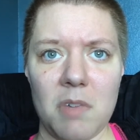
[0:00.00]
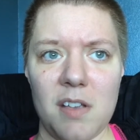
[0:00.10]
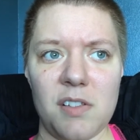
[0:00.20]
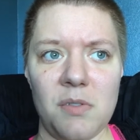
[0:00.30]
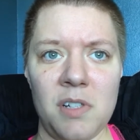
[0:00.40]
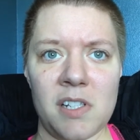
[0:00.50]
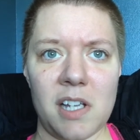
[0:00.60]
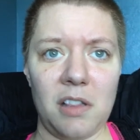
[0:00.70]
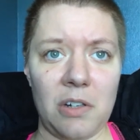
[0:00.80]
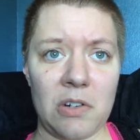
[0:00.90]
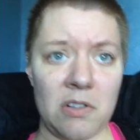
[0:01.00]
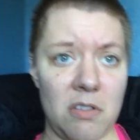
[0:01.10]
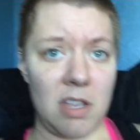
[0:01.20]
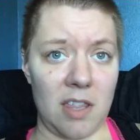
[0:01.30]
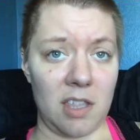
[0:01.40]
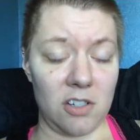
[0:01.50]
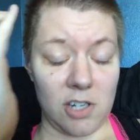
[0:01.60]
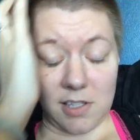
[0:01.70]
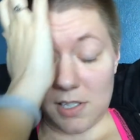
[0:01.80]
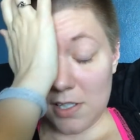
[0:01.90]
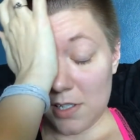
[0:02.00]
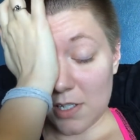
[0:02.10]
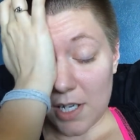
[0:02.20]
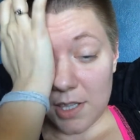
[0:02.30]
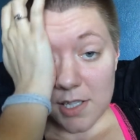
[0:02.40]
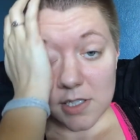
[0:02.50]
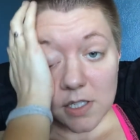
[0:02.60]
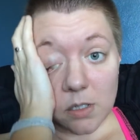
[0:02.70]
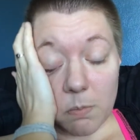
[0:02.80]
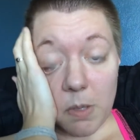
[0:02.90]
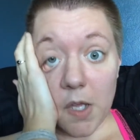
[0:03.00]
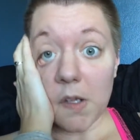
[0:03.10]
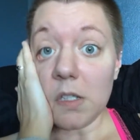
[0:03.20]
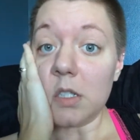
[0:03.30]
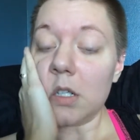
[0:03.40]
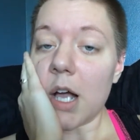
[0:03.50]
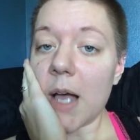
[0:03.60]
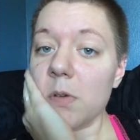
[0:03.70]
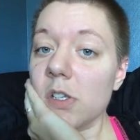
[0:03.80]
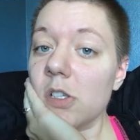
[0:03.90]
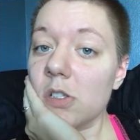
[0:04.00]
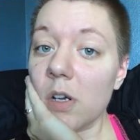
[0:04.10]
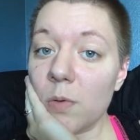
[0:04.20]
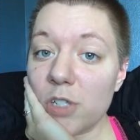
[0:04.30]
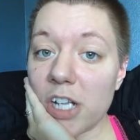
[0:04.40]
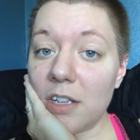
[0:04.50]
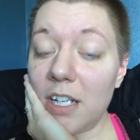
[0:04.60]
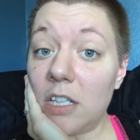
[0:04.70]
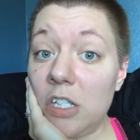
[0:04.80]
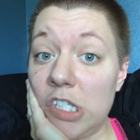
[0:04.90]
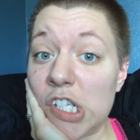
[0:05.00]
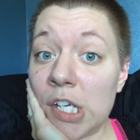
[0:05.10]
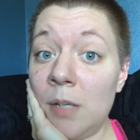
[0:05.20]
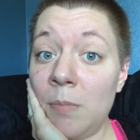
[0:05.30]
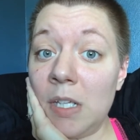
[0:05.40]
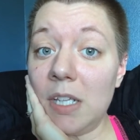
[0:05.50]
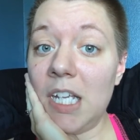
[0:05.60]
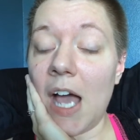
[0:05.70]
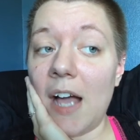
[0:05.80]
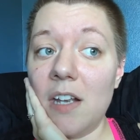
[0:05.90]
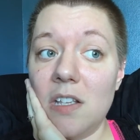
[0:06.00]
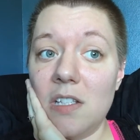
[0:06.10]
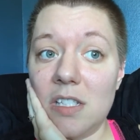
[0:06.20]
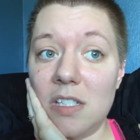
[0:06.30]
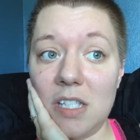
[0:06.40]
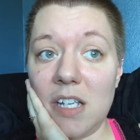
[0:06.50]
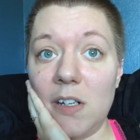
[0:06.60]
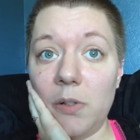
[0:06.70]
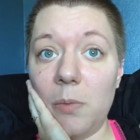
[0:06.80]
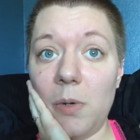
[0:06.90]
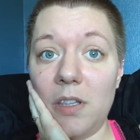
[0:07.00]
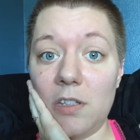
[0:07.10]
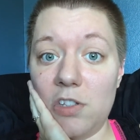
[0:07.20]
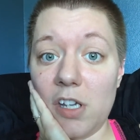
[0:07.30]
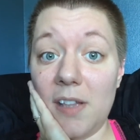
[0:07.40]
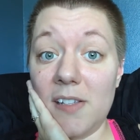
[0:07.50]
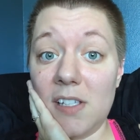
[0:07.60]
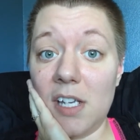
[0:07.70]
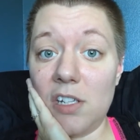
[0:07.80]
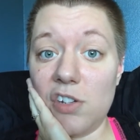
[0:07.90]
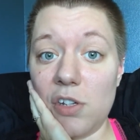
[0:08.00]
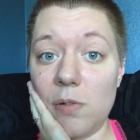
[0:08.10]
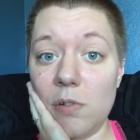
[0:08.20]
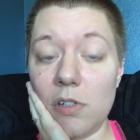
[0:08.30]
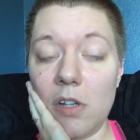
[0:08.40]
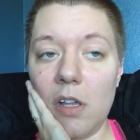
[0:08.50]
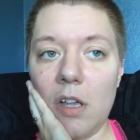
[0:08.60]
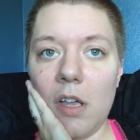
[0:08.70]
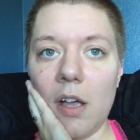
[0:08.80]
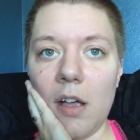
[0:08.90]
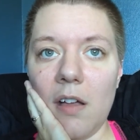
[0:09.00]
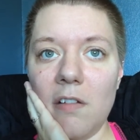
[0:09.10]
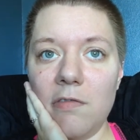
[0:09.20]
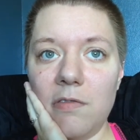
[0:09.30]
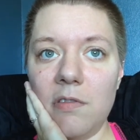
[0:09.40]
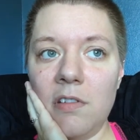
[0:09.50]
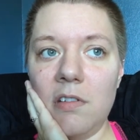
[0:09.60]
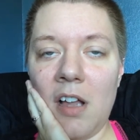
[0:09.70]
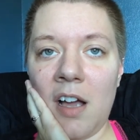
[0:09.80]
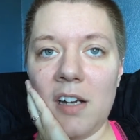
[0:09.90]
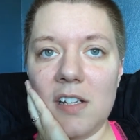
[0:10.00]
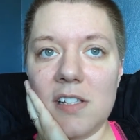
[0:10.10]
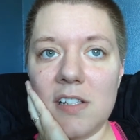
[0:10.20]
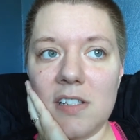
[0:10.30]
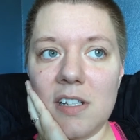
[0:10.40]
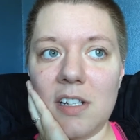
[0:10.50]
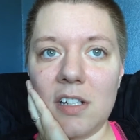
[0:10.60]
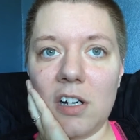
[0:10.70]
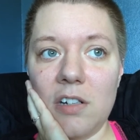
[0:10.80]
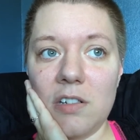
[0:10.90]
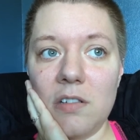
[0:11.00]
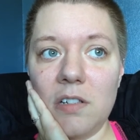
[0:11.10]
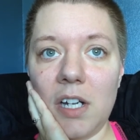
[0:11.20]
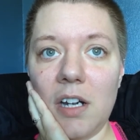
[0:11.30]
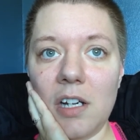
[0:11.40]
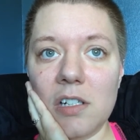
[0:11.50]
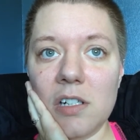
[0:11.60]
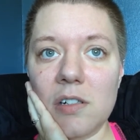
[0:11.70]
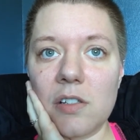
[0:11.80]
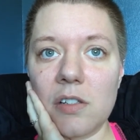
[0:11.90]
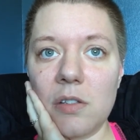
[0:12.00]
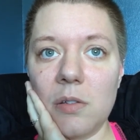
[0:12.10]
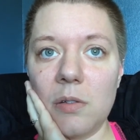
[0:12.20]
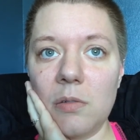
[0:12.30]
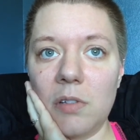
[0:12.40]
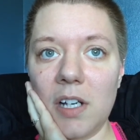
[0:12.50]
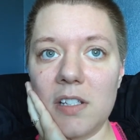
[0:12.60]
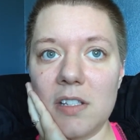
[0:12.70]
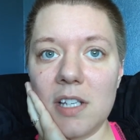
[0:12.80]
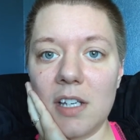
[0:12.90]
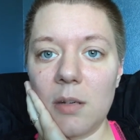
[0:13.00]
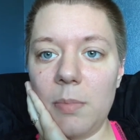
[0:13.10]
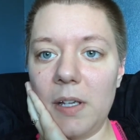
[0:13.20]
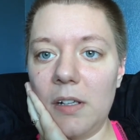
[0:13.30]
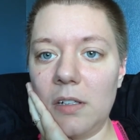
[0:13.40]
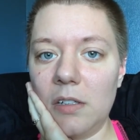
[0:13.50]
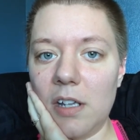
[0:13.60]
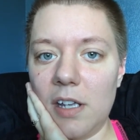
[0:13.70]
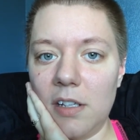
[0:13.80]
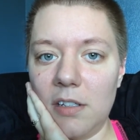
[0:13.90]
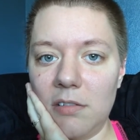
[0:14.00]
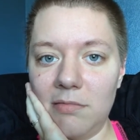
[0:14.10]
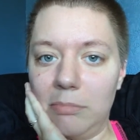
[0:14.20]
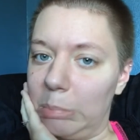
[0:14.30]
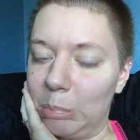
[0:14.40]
as soon as I learned that the Jetsons got this little pill, I was so like legitimately had to deal with jealousy issues of non-existent cartoon characters who got to take a pill and